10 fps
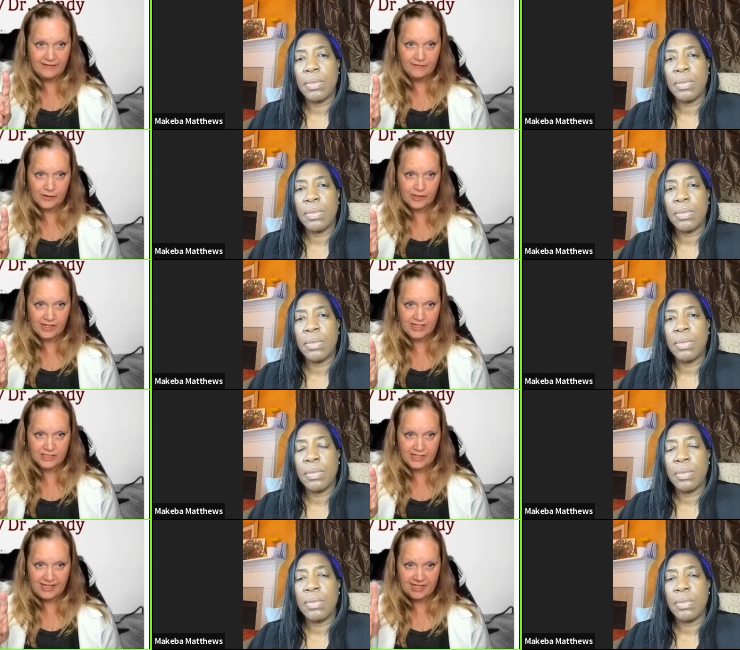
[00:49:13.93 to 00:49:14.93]
Speaker 1: to further your
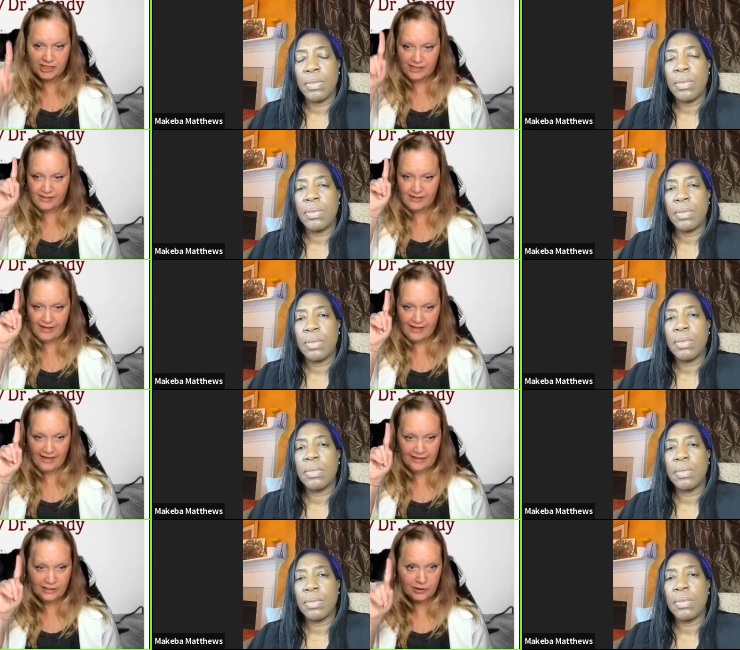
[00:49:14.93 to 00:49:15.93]
education
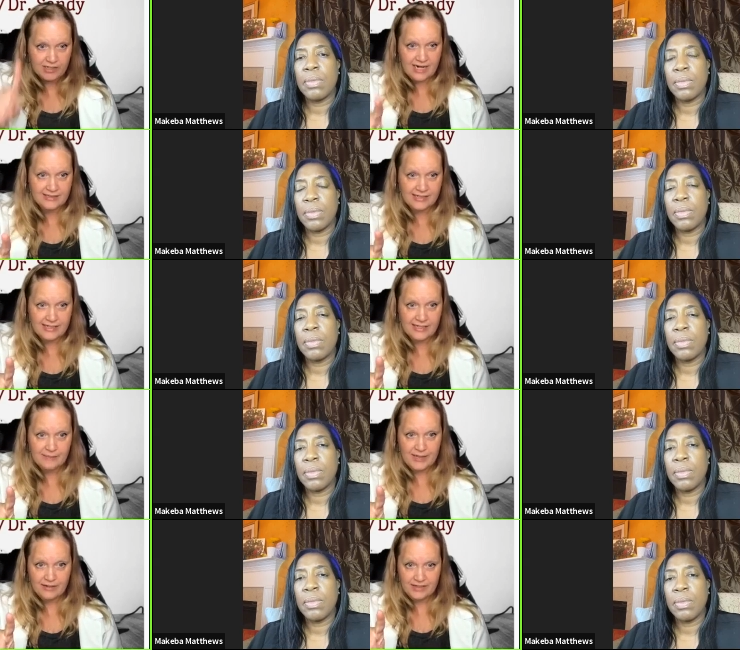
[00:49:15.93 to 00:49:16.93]
and you're constantly
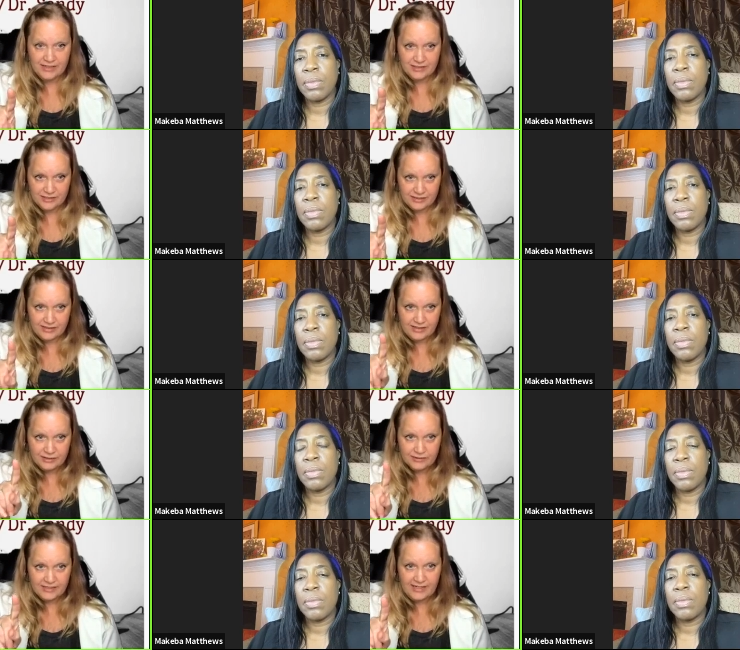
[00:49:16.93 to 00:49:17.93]
getting barriers in
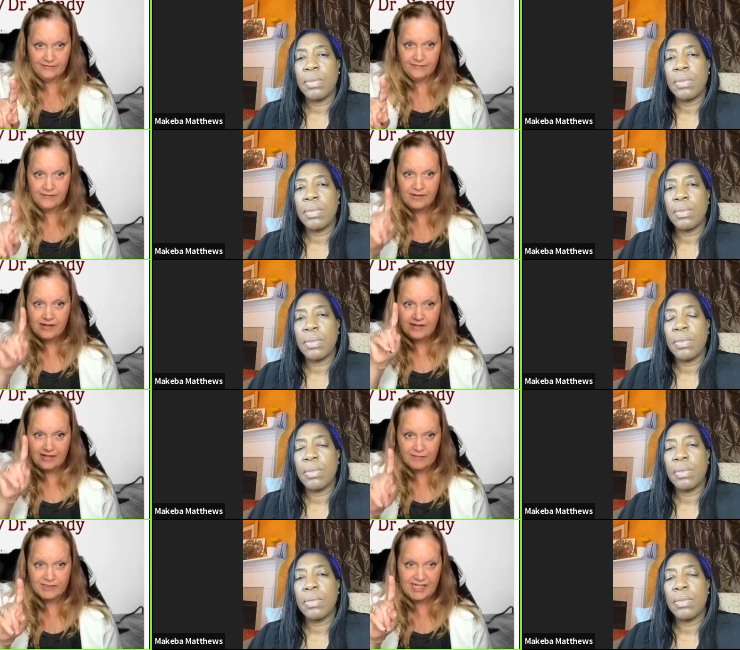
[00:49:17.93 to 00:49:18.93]
your life
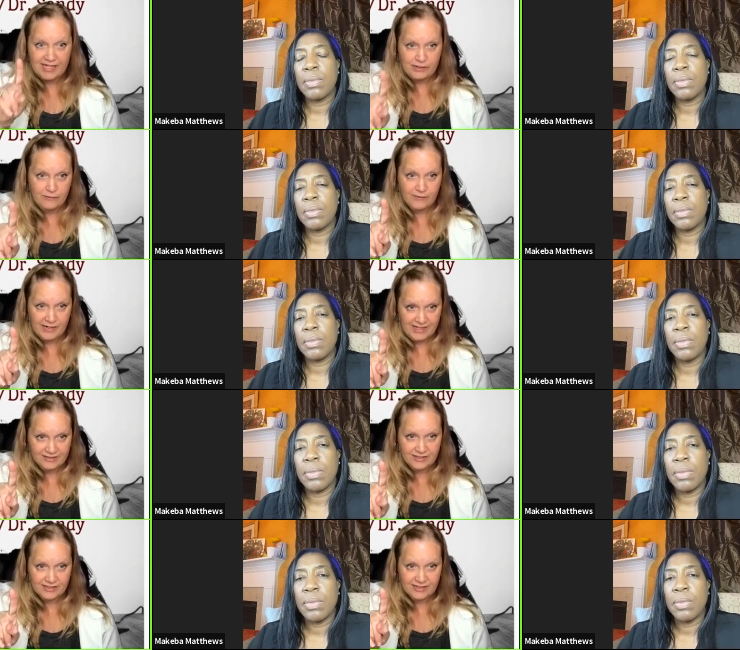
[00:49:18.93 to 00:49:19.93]
never take no for an
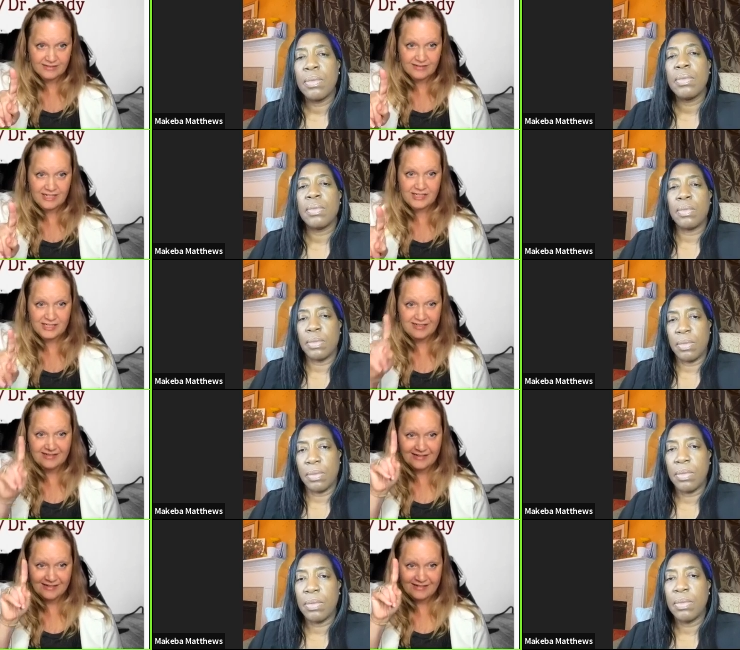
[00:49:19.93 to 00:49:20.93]
answer it's
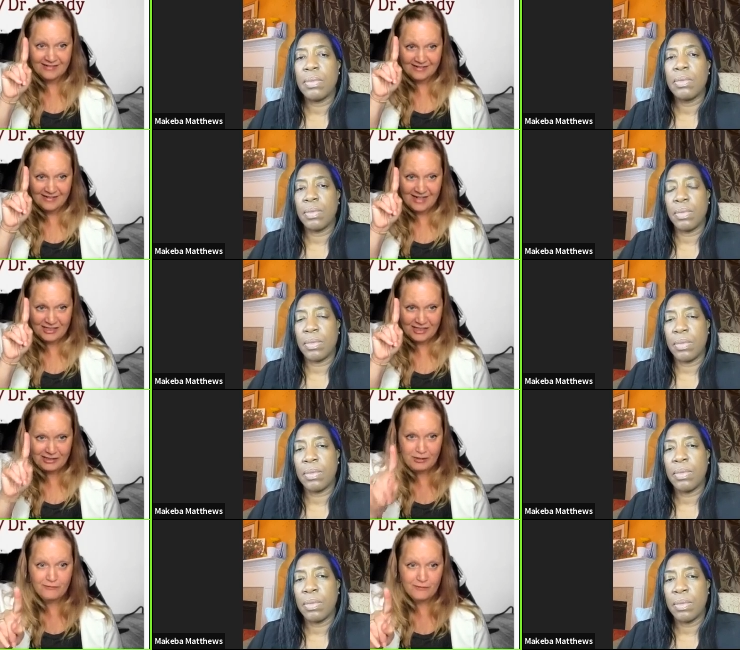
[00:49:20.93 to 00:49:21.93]
just it's
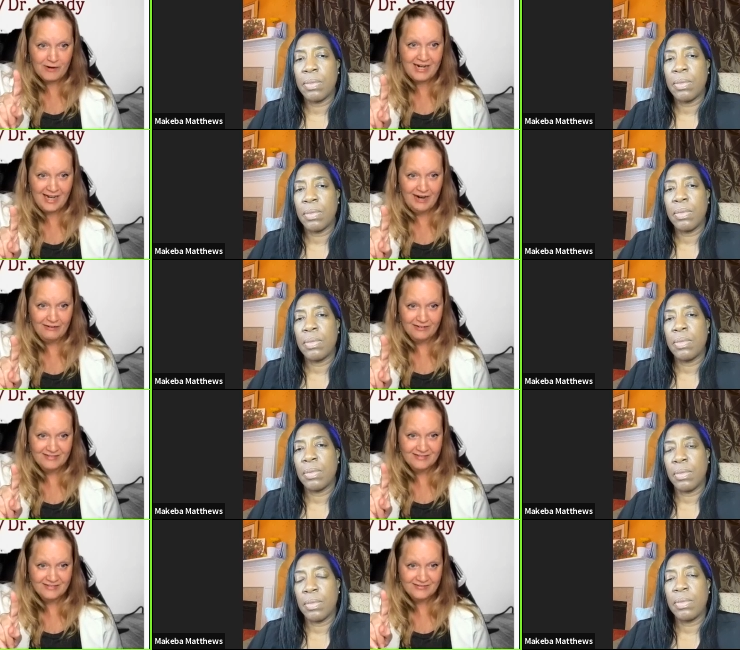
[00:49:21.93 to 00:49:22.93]
just no for right now
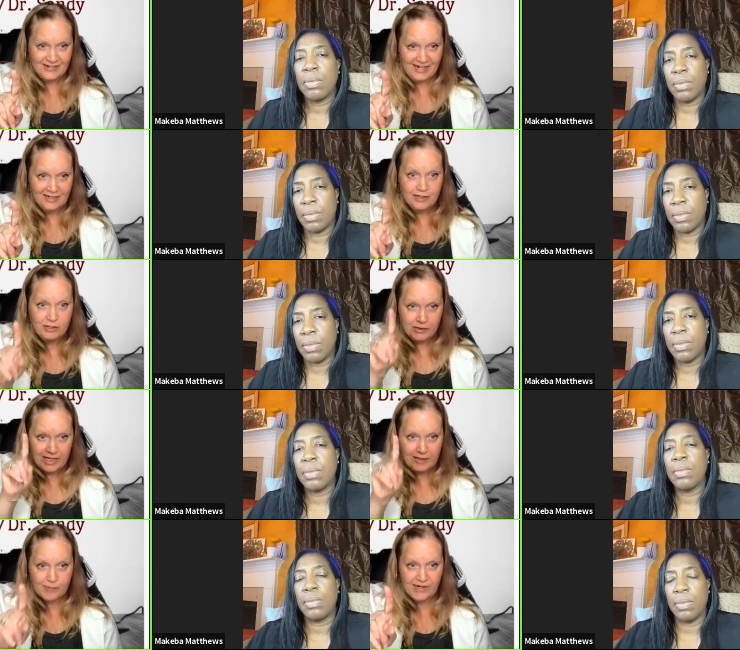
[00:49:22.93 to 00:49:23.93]
right you
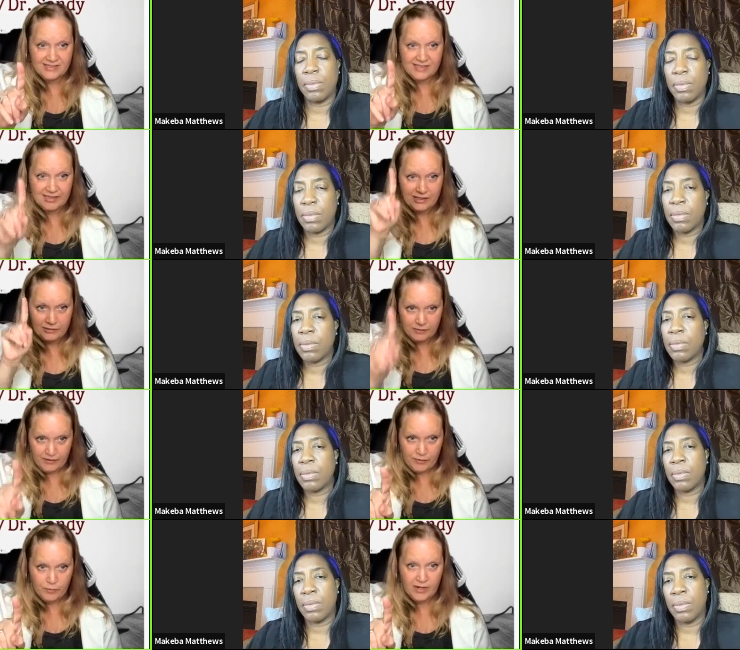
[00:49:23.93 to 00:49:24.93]
keep pressing it you
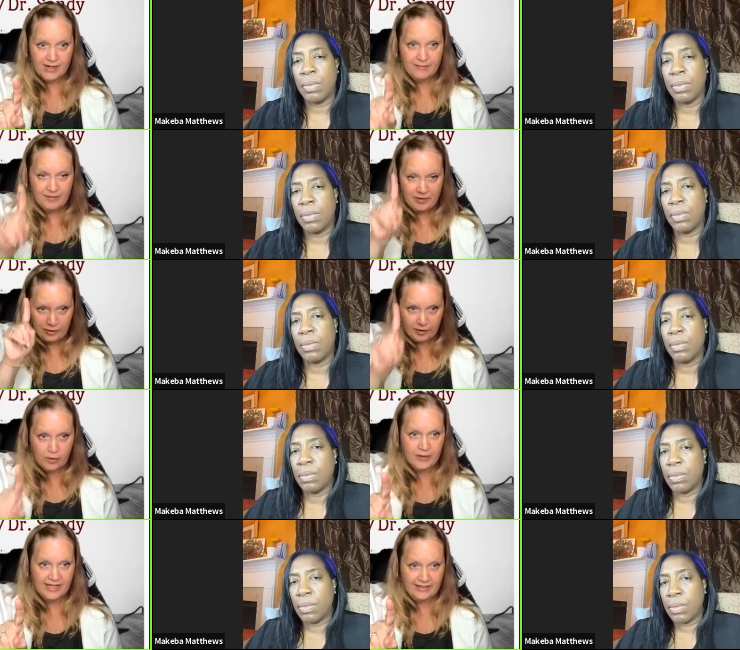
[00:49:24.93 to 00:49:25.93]
if you want it you'll
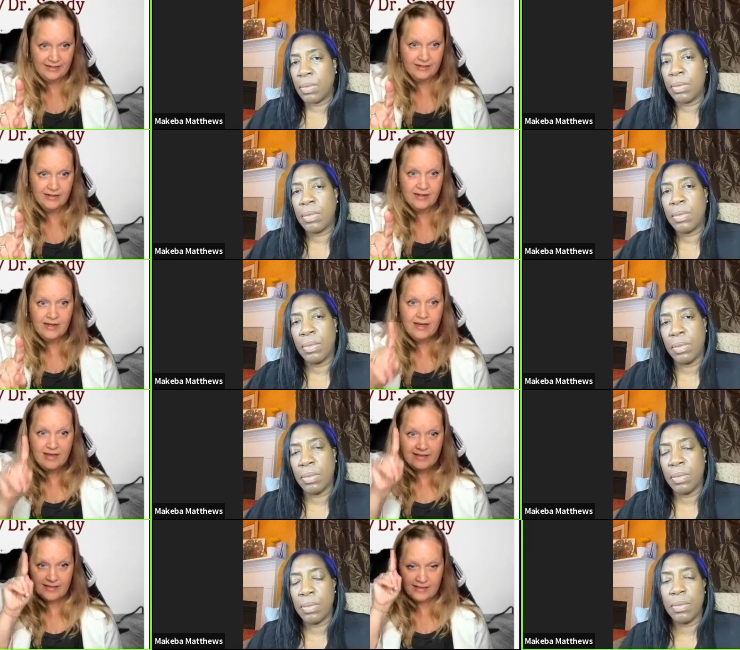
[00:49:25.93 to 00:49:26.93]
go get it
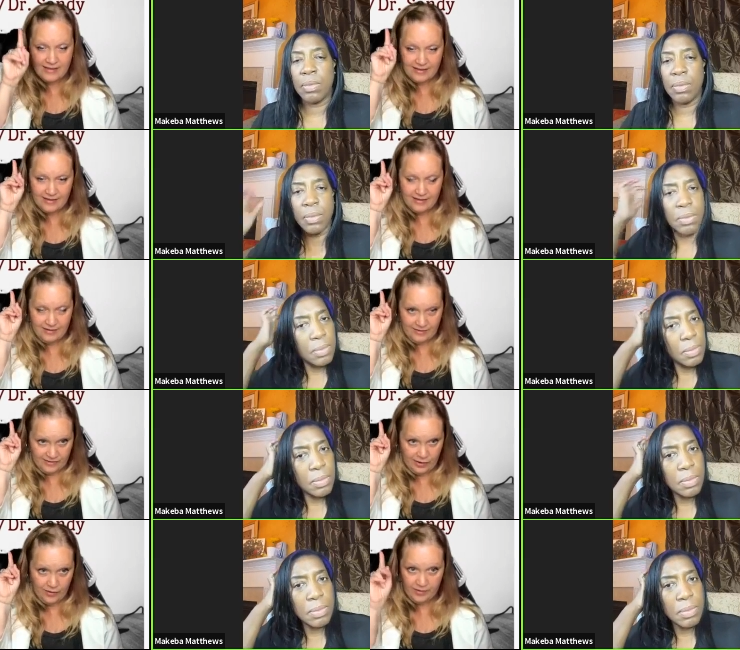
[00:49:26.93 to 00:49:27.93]
mm-hmm.
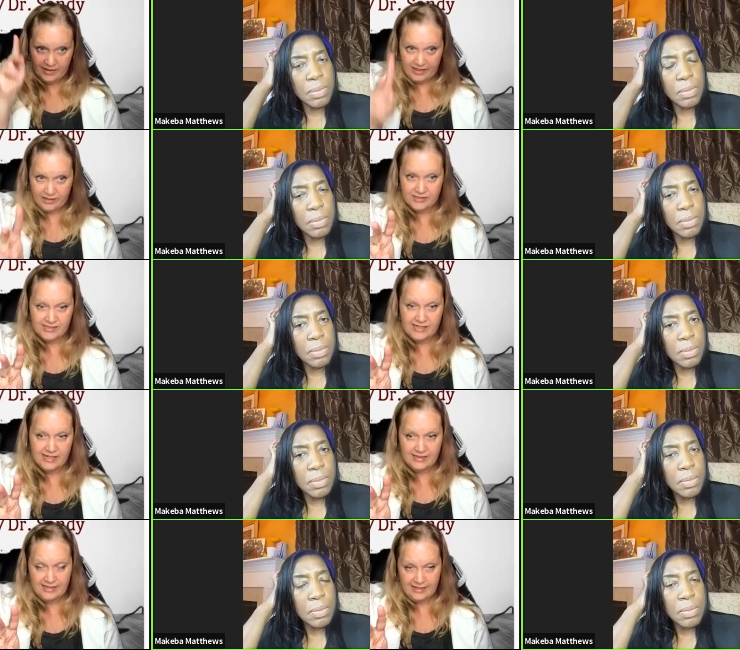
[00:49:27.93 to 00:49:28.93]
so here's the
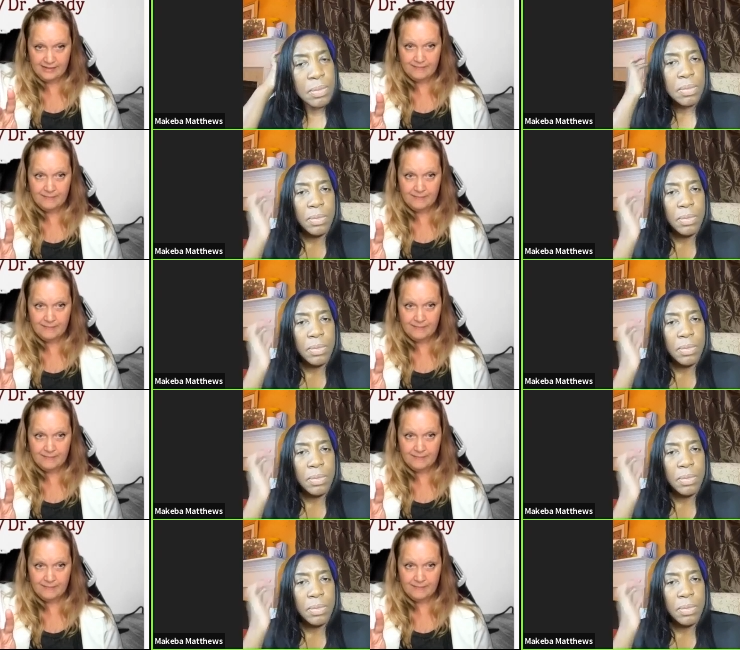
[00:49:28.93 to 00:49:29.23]
second thing